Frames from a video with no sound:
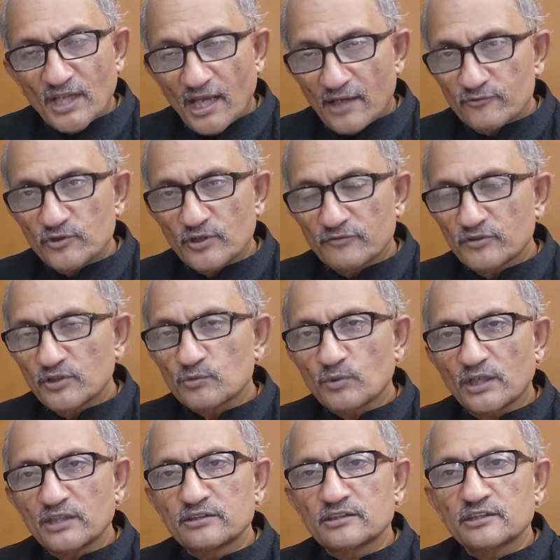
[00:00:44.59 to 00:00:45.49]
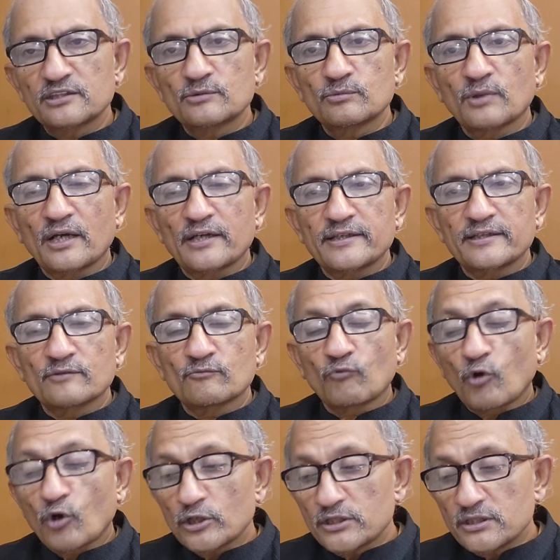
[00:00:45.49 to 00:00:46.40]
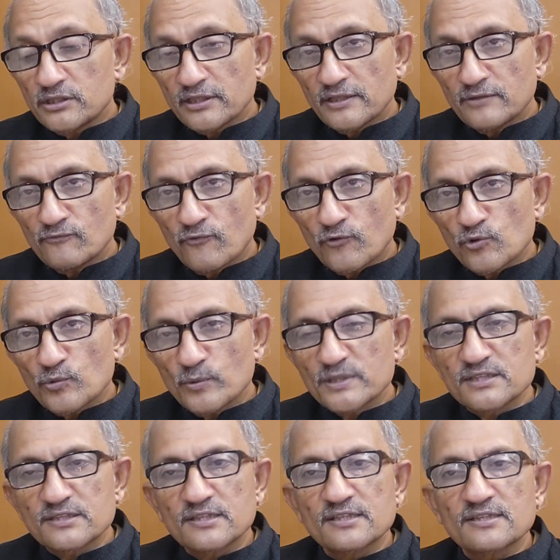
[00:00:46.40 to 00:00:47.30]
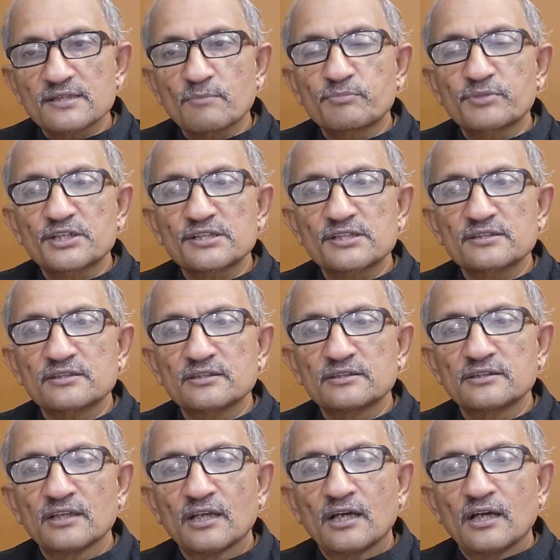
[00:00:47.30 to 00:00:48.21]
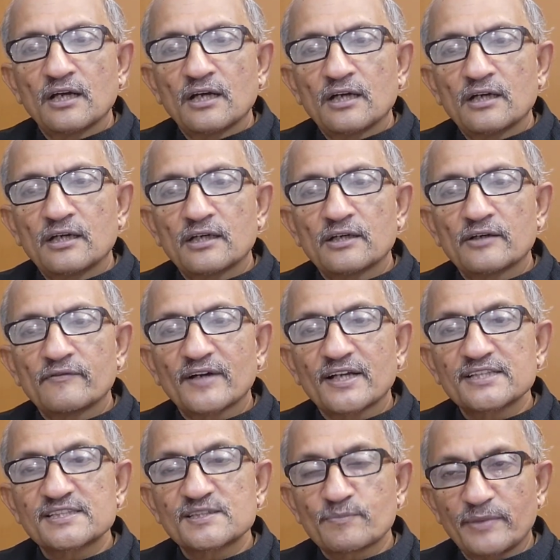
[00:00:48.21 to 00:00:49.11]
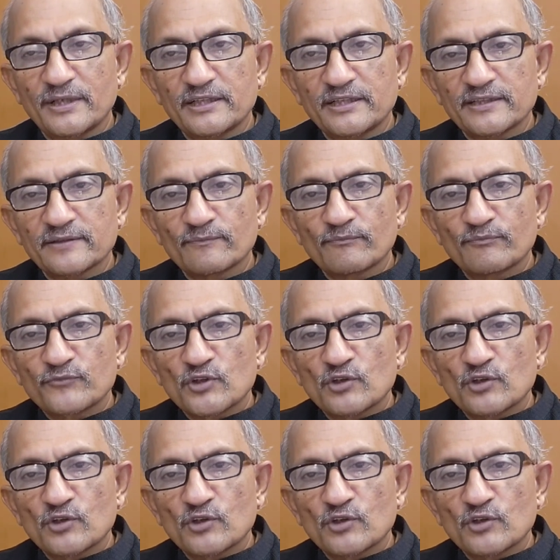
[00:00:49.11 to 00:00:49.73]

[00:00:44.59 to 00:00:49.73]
Have you ever wondered why, what influences a person while spending?